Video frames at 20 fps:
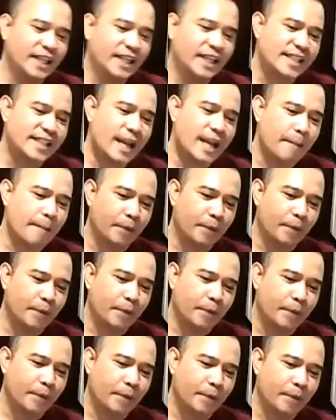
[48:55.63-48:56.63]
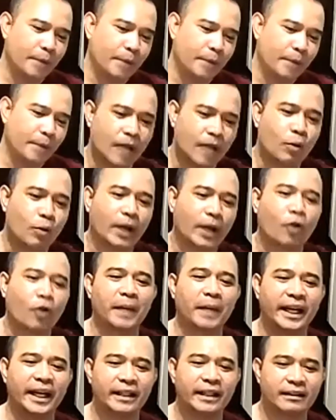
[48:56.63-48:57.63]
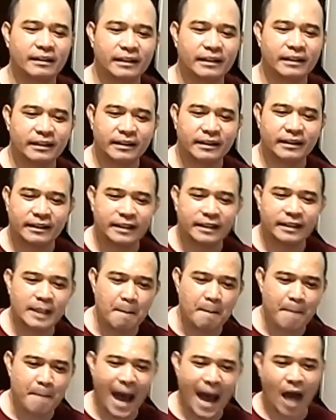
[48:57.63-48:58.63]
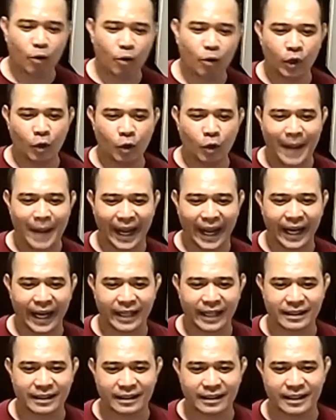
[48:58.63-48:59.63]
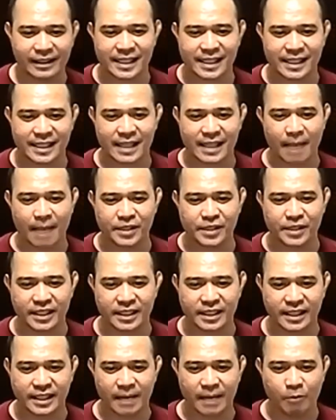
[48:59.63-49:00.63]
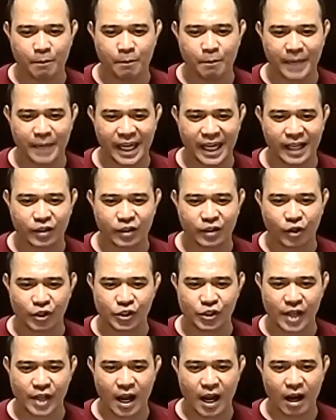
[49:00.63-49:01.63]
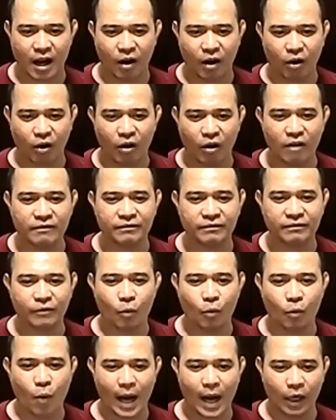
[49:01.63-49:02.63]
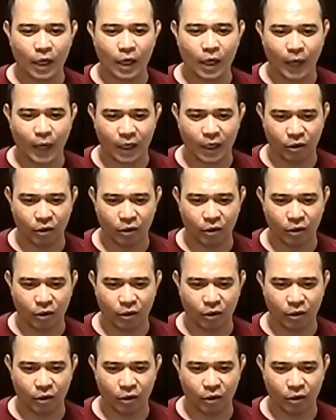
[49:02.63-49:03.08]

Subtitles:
8, then we complete the power of 8, the subsystem of PTK tertia of Walo Walo.